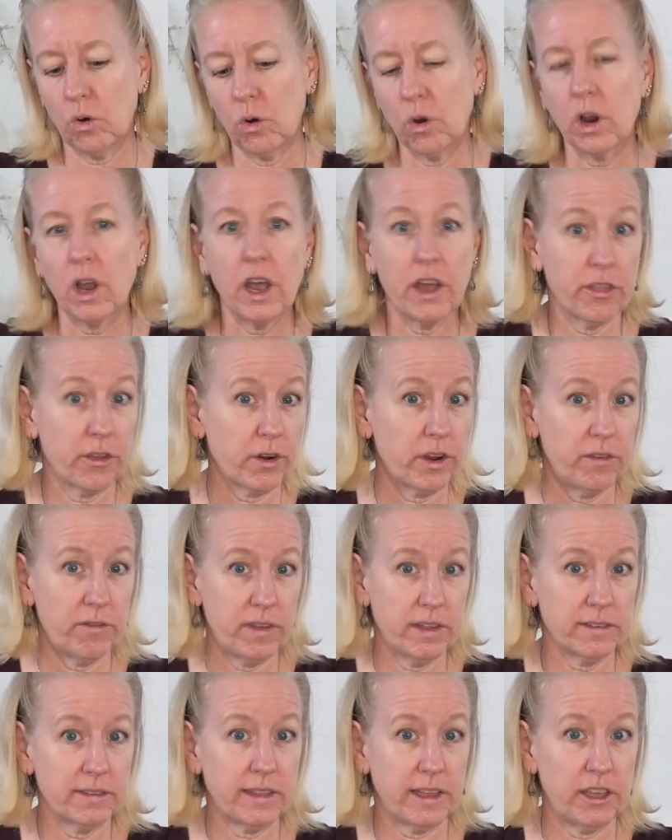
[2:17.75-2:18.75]
or other
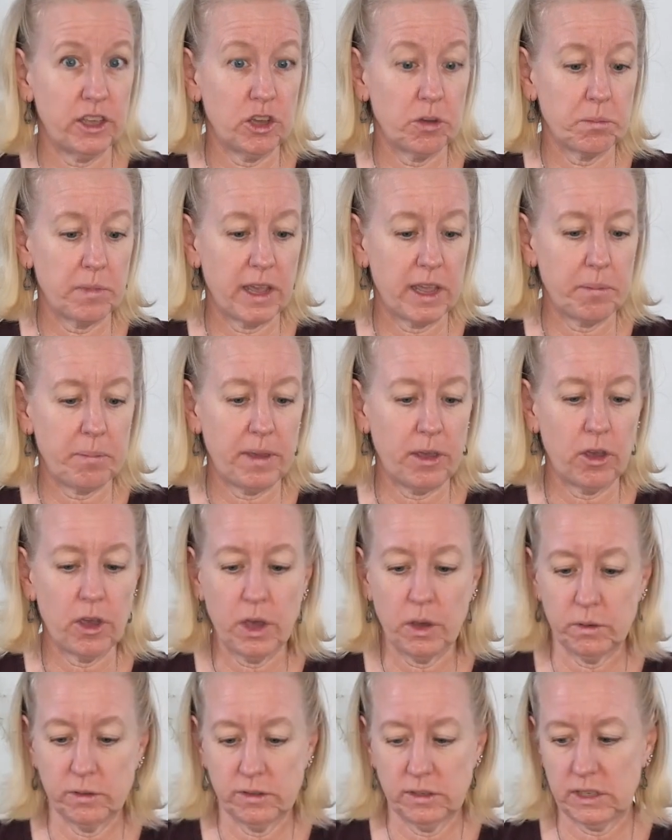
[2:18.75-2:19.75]
events that you might be
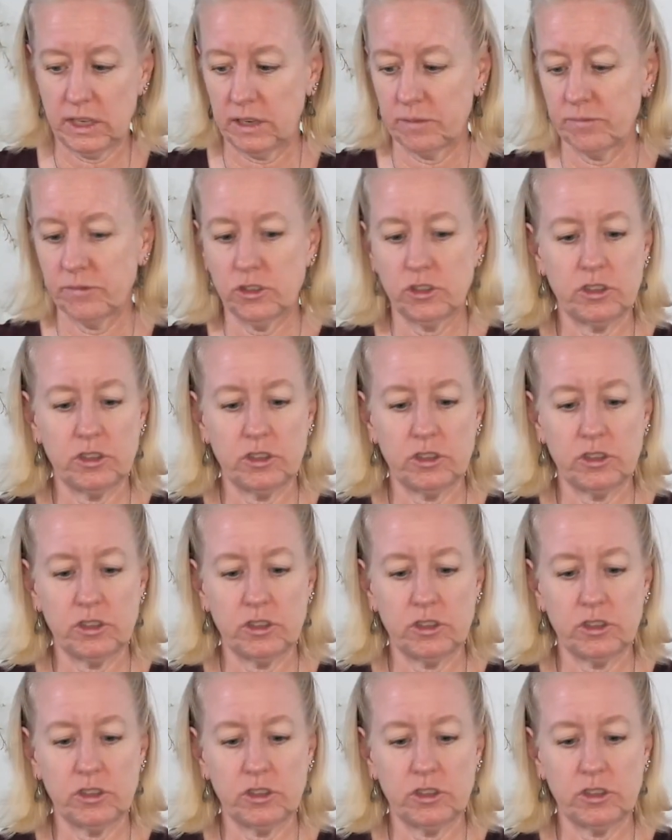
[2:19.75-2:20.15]
hosting.